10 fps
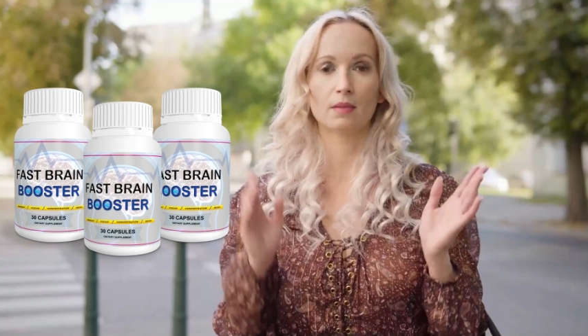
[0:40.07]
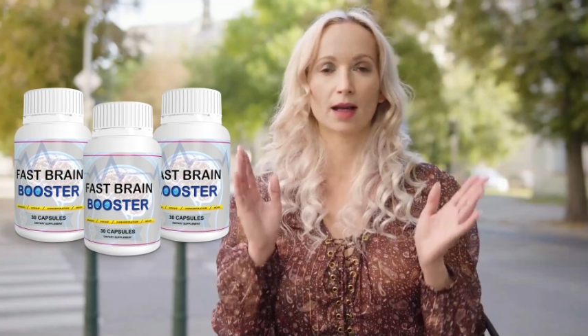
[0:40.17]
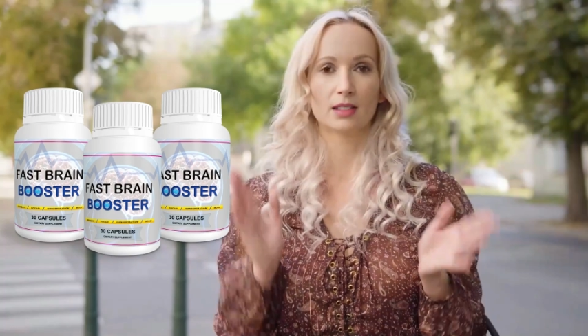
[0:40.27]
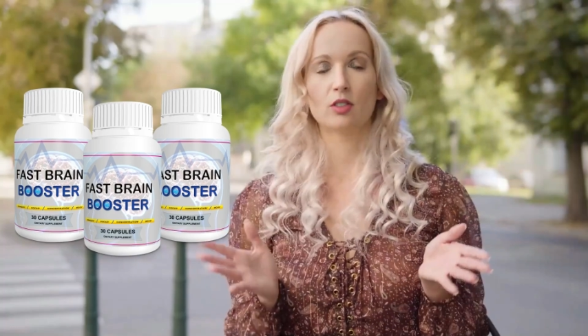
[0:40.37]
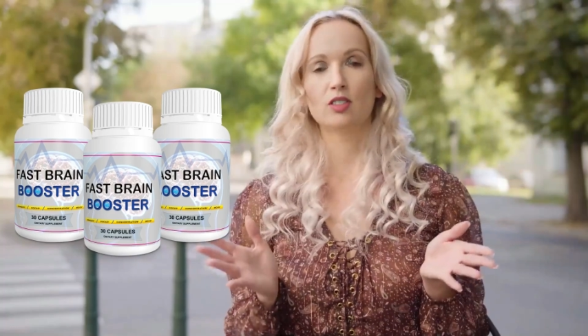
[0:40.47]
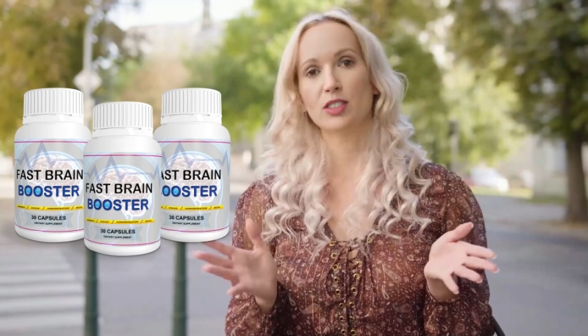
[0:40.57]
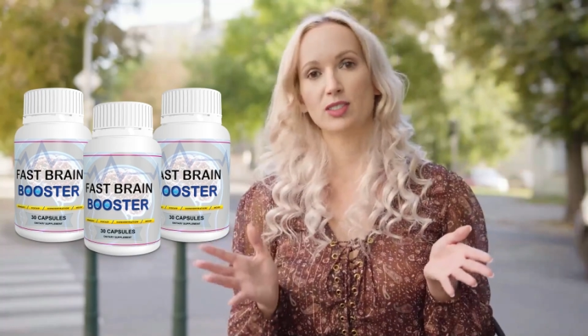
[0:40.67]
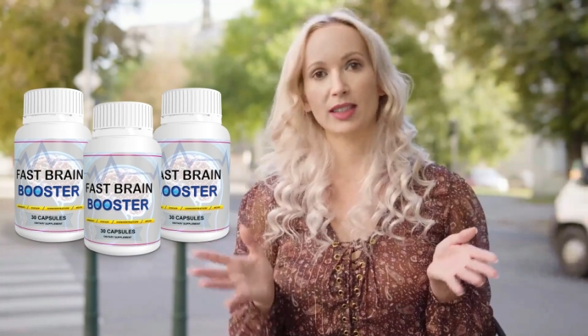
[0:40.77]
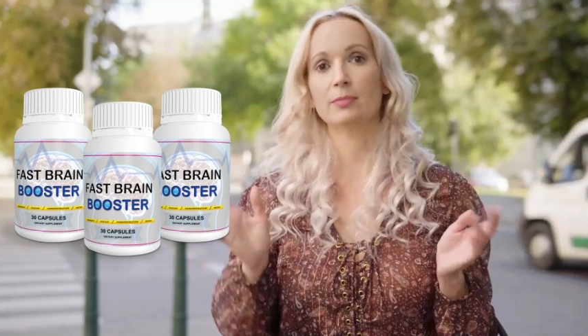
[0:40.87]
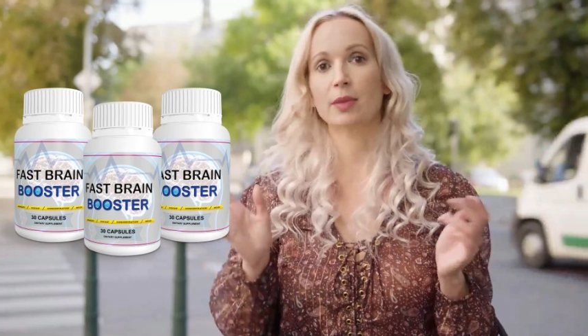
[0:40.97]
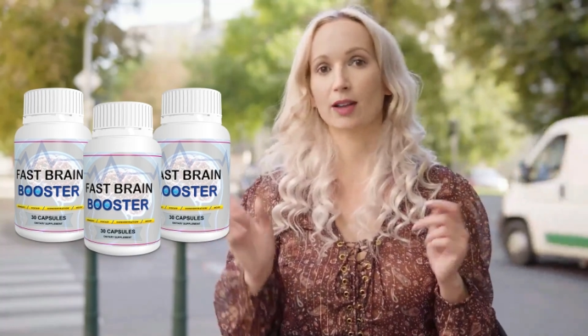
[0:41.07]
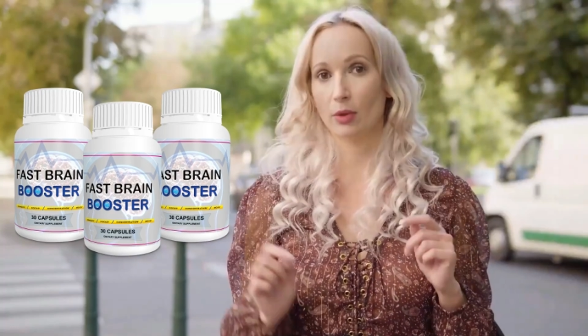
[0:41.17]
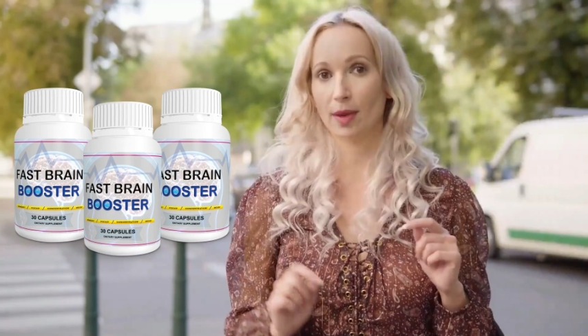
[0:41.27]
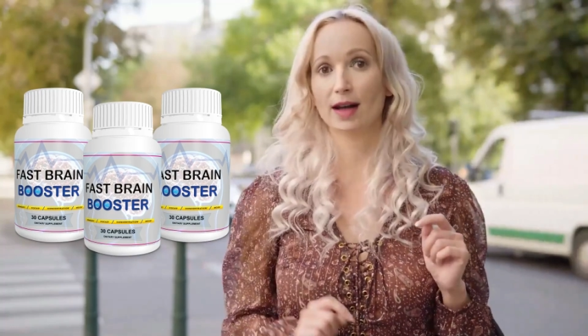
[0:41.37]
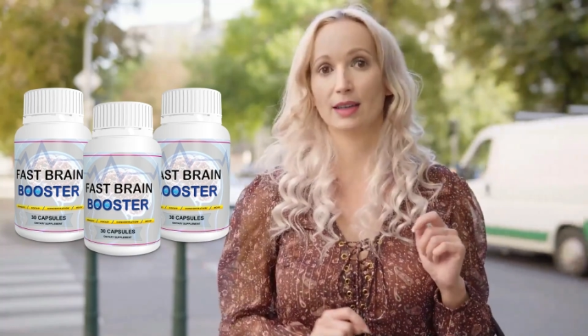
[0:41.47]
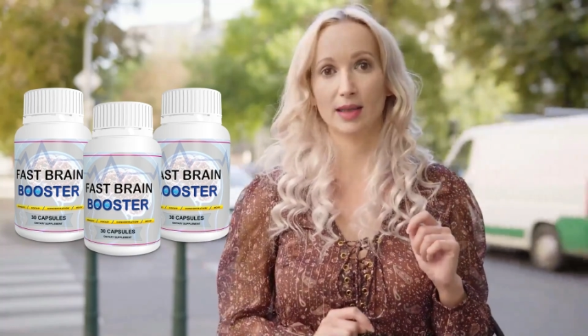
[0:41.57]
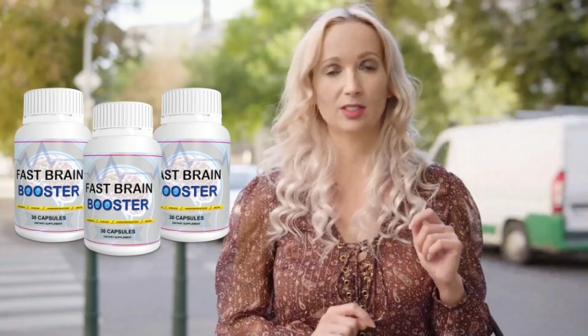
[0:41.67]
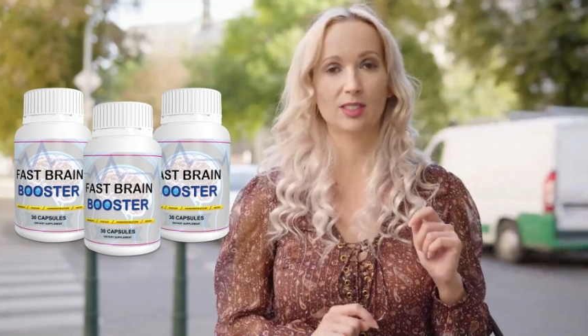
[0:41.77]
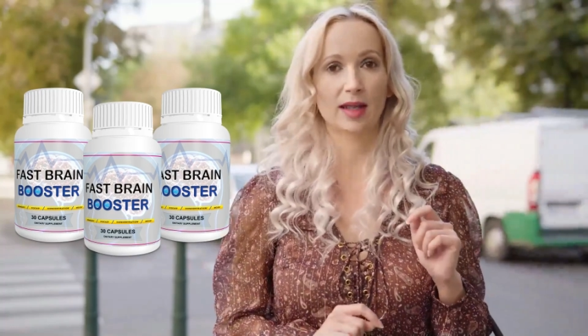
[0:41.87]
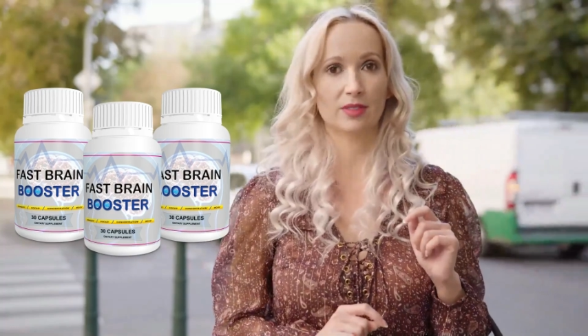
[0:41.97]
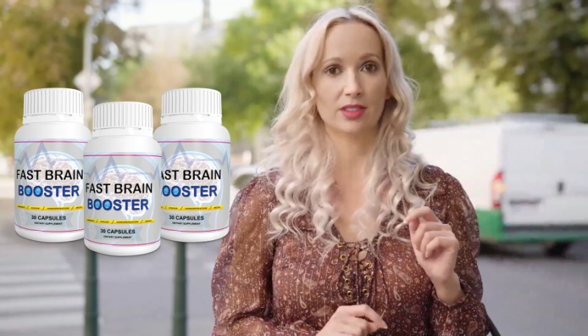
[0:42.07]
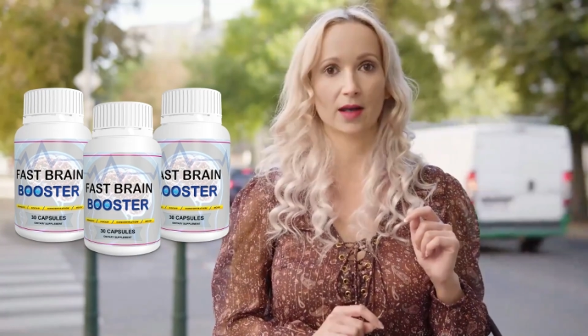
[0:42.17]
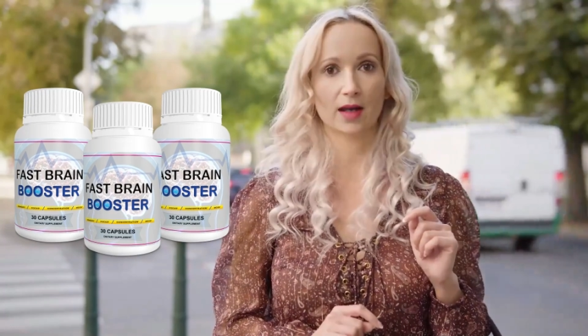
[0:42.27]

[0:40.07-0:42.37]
I chose a six-bottle package that gi.